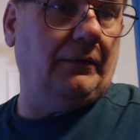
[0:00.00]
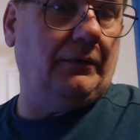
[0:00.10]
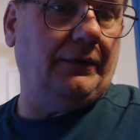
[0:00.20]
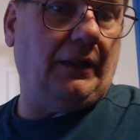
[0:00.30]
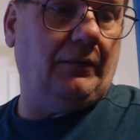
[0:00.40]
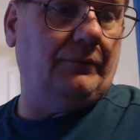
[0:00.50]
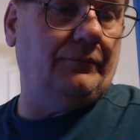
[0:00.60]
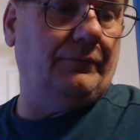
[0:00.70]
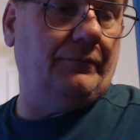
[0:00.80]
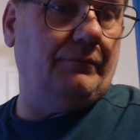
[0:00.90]
Now,
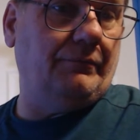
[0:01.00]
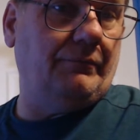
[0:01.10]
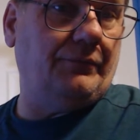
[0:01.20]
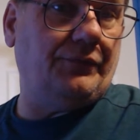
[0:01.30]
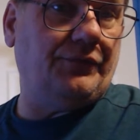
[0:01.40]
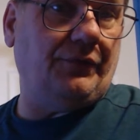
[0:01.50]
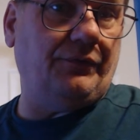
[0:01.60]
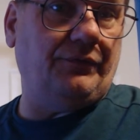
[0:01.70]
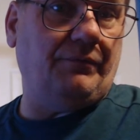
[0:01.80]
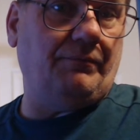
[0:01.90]
so
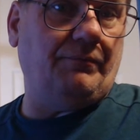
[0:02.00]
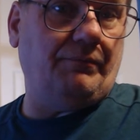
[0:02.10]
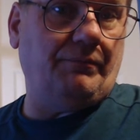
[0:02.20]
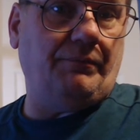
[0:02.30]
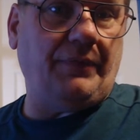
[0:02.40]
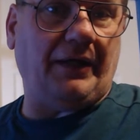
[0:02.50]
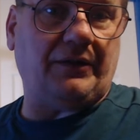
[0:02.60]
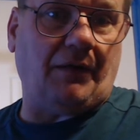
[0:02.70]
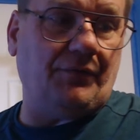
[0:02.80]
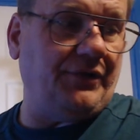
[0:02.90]
that
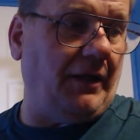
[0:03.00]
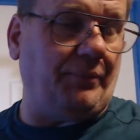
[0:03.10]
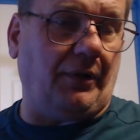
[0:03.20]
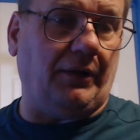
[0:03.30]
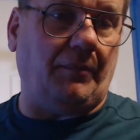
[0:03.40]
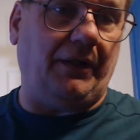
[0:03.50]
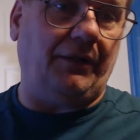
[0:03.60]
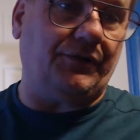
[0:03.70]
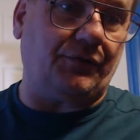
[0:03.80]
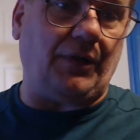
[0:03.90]
covers that part. I
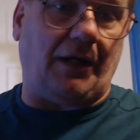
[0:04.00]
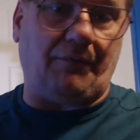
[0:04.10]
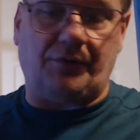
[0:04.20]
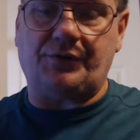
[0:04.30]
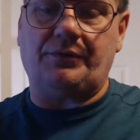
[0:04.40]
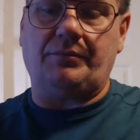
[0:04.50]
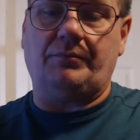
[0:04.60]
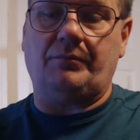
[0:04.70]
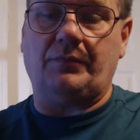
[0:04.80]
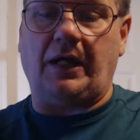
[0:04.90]
mean, screwdrivers,
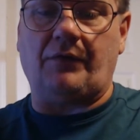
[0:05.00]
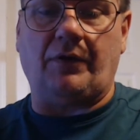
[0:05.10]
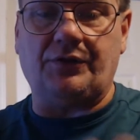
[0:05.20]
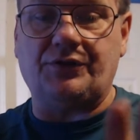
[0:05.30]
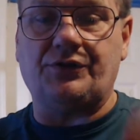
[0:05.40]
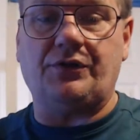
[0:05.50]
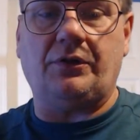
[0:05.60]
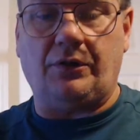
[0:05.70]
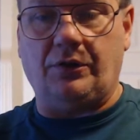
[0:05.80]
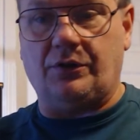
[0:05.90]
hand wrenches,
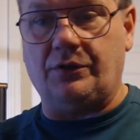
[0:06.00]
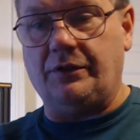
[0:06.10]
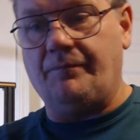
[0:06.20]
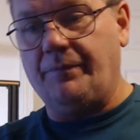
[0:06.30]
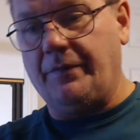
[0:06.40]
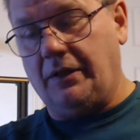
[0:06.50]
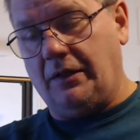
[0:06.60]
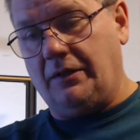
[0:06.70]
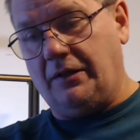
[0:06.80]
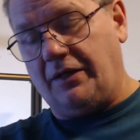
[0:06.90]
you're good,
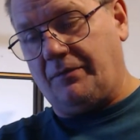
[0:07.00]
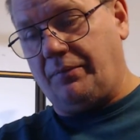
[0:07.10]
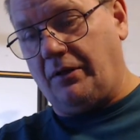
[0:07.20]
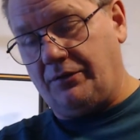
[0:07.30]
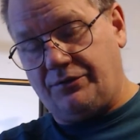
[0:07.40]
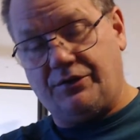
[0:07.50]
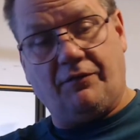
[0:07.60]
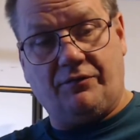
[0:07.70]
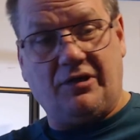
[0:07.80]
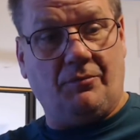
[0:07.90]
and a lot of the
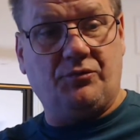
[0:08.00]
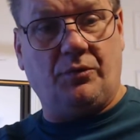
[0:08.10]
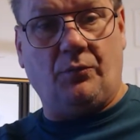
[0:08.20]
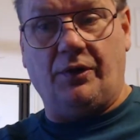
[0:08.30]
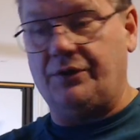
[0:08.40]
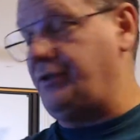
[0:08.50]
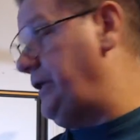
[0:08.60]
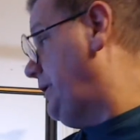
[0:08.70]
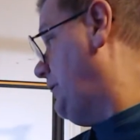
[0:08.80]
stuff comes with what it's needs.